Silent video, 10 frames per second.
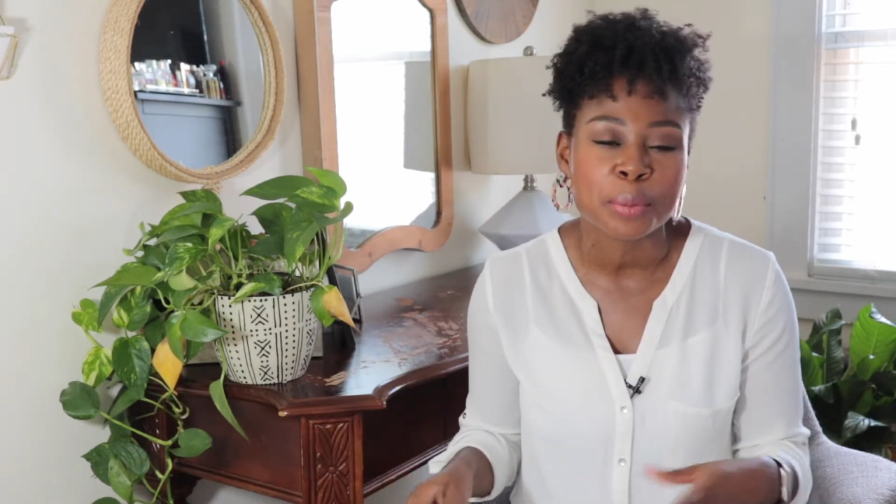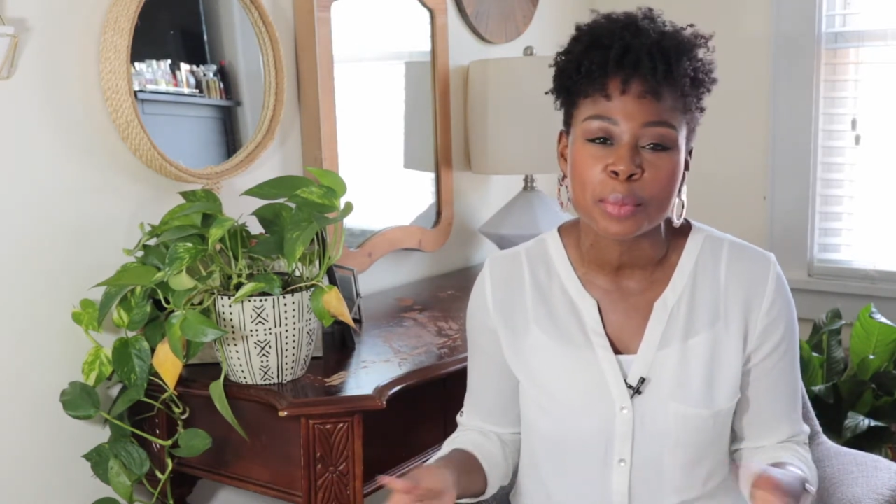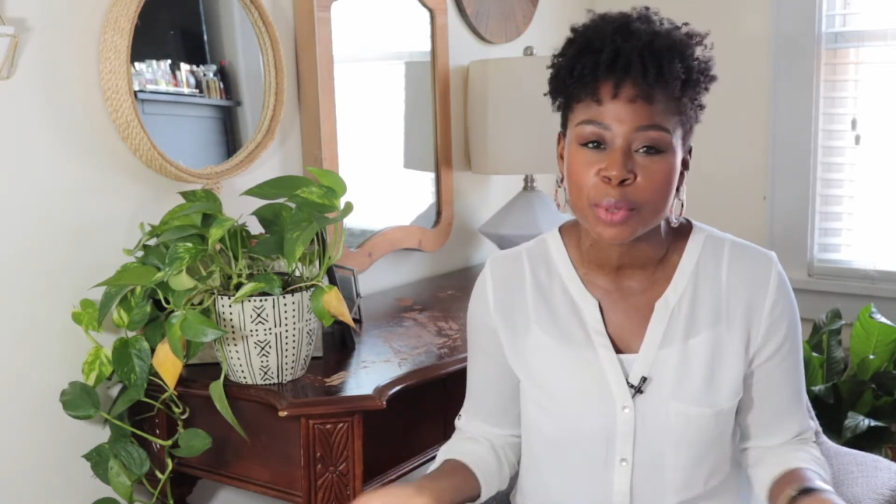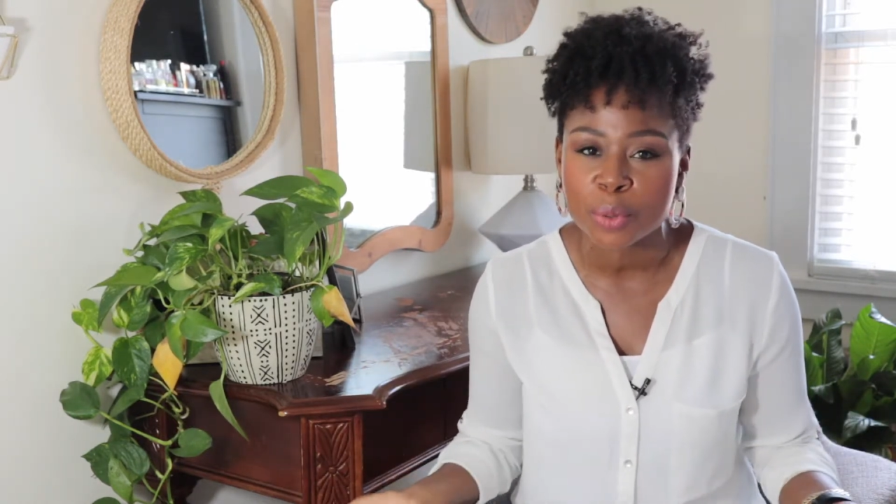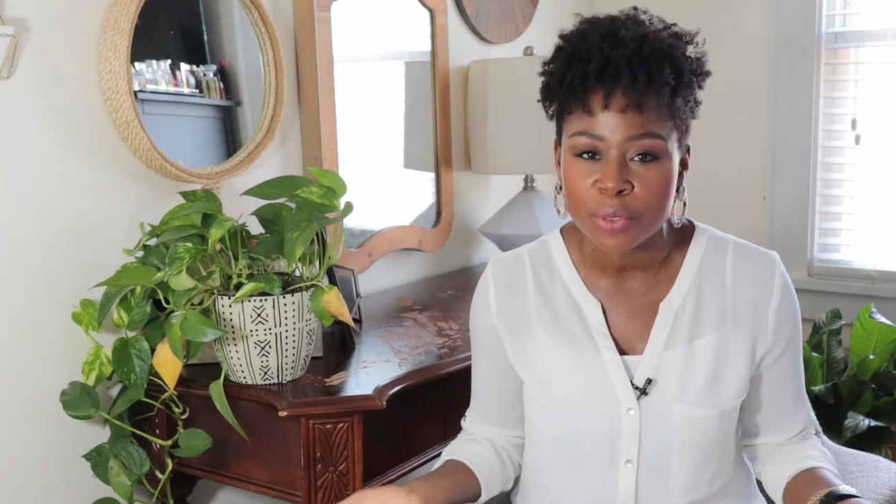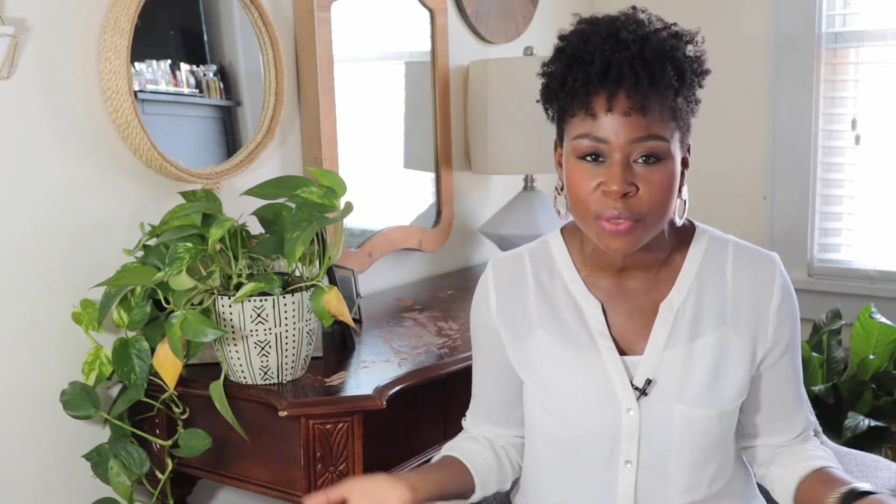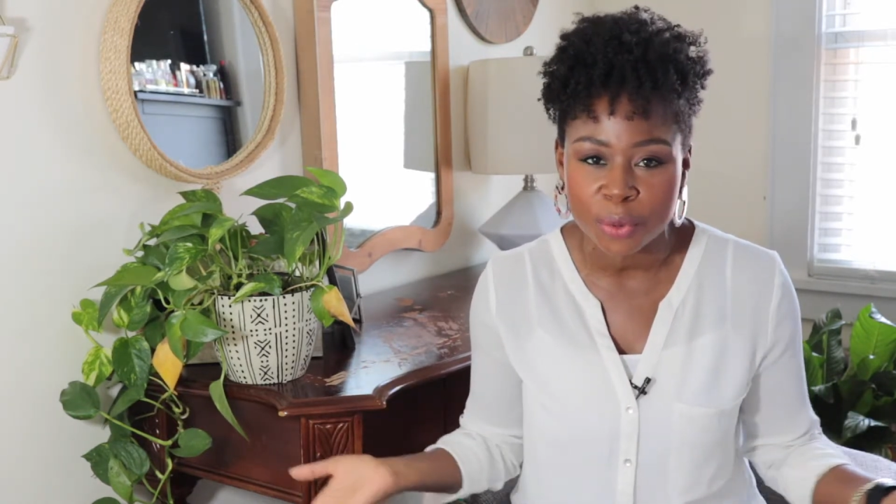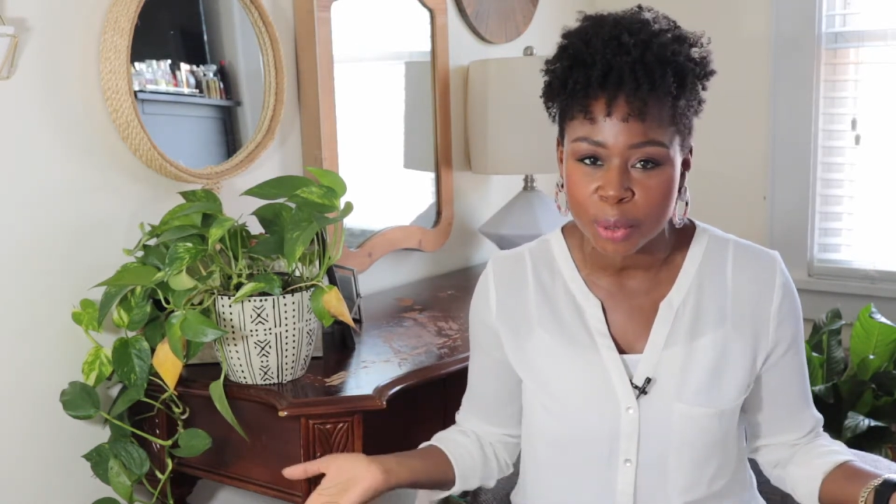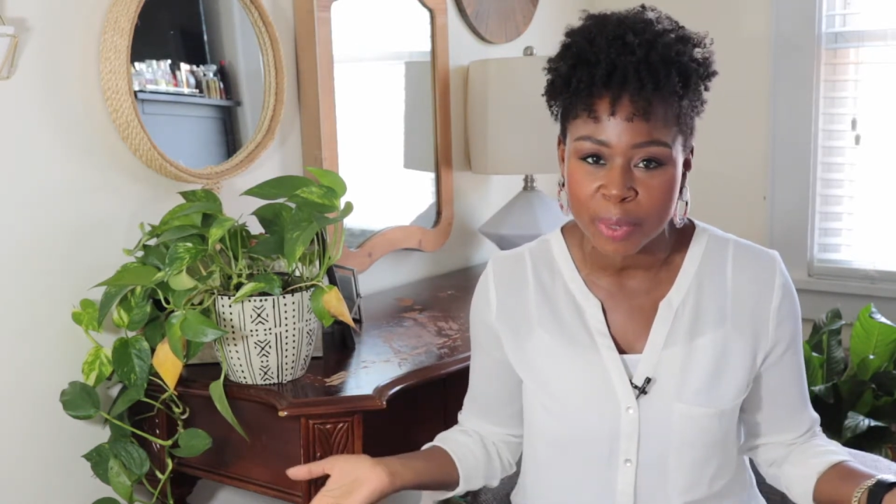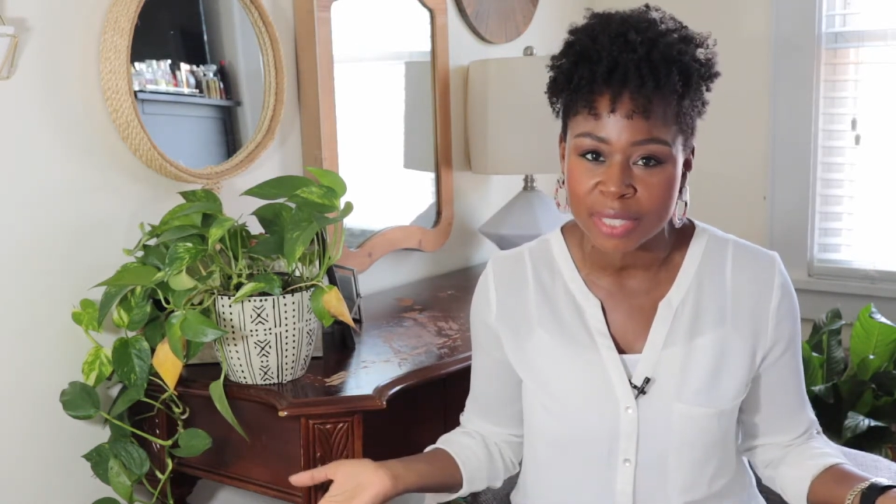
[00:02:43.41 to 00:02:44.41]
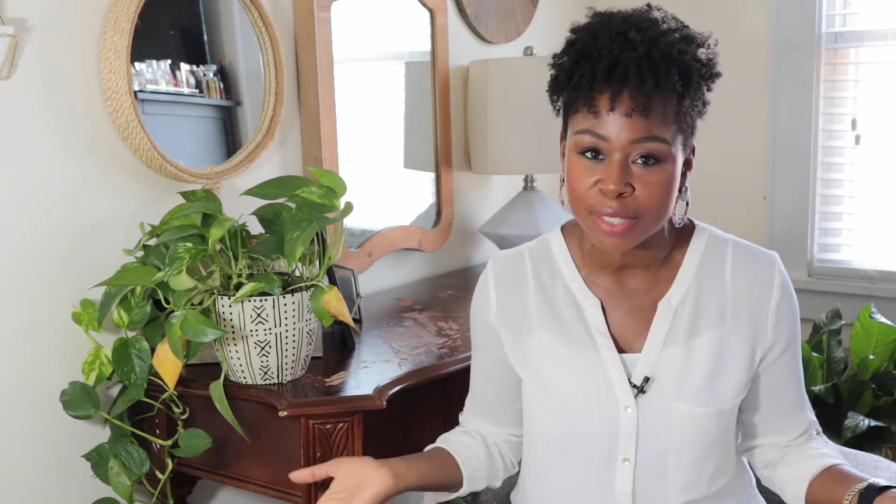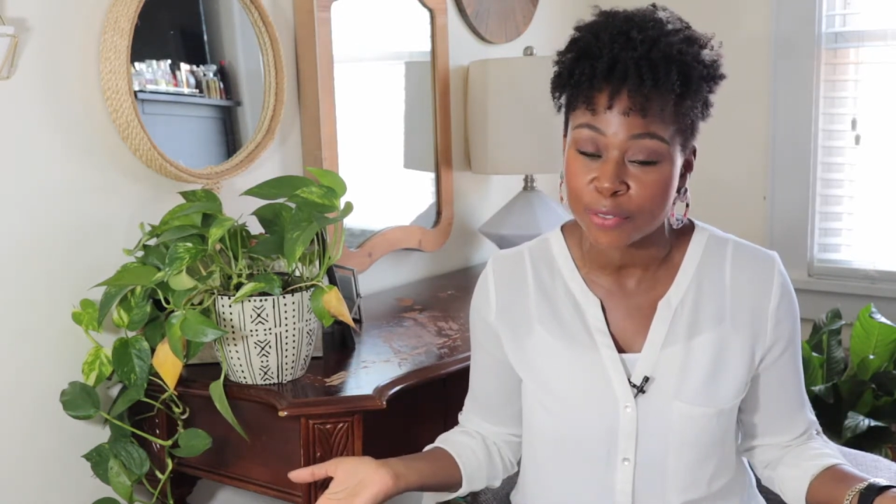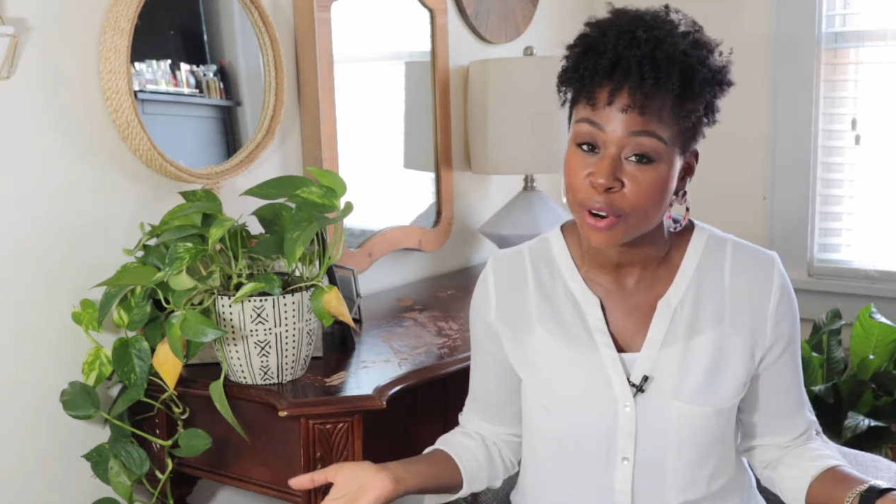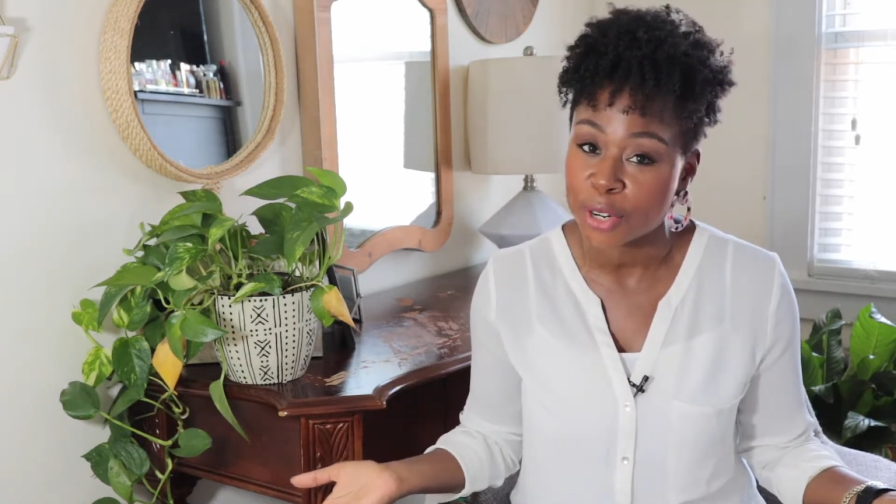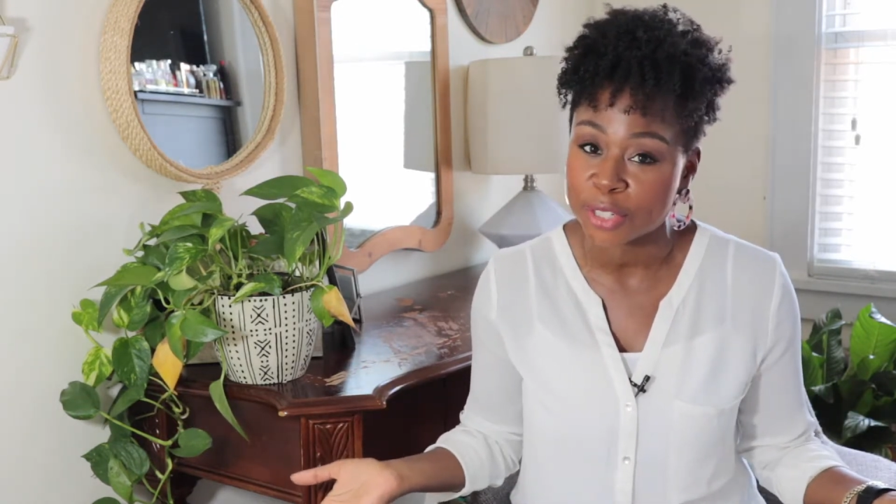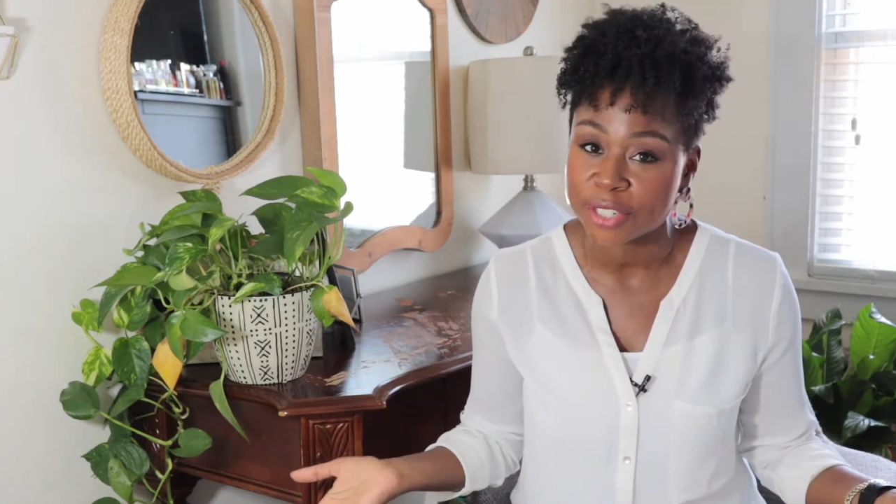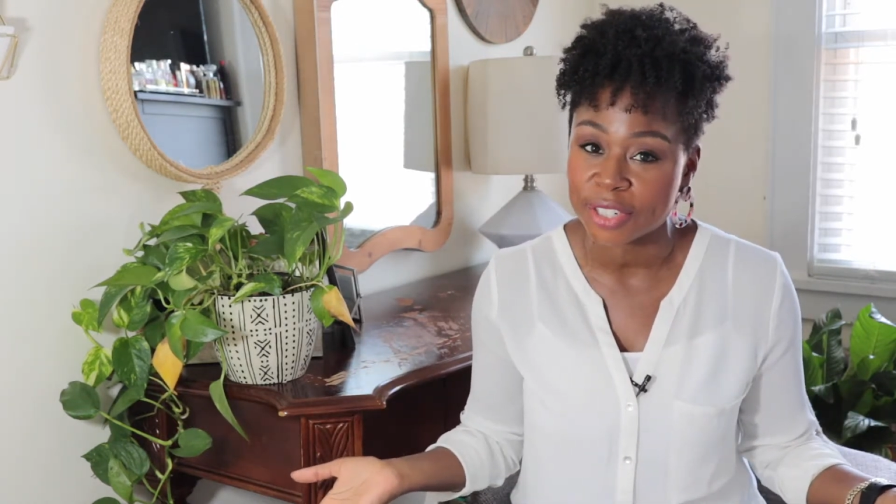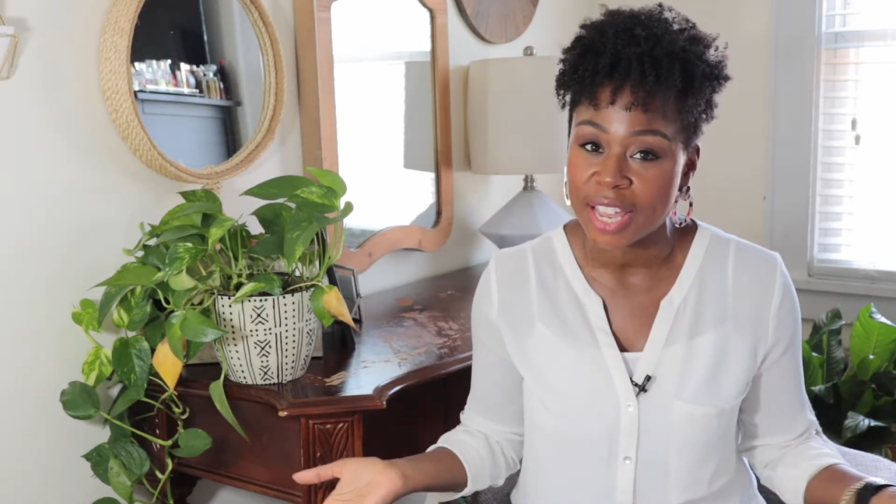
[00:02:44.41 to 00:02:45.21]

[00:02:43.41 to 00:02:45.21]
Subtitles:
move through the pieces of furniture.